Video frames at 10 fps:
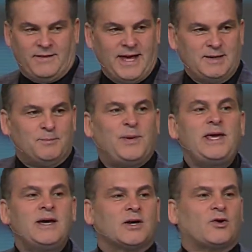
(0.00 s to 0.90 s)
than
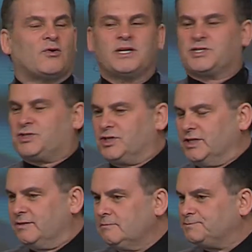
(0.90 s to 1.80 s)
being a
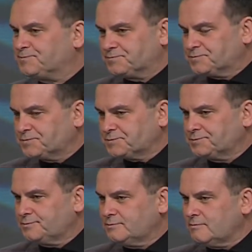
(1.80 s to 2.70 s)
Christian
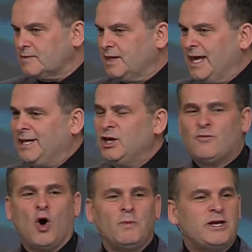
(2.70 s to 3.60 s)
and
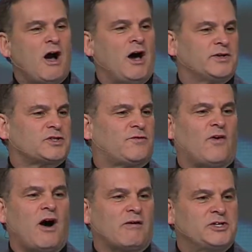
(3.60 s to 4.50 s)
you've only gone as
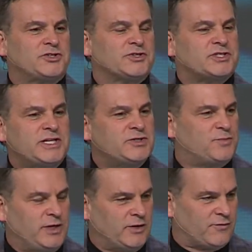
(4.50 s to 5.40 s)
far as your
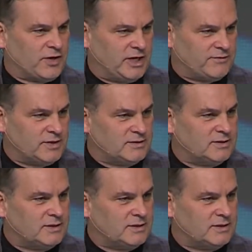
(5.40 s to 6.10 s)
sins being forgiven.